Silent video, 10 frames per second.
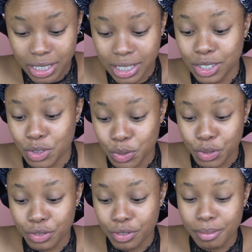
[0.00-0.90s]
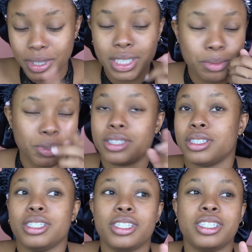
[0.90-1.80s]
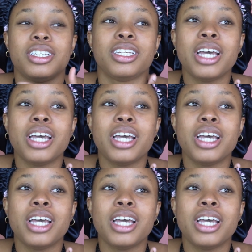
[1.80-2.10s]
that I saw from this person,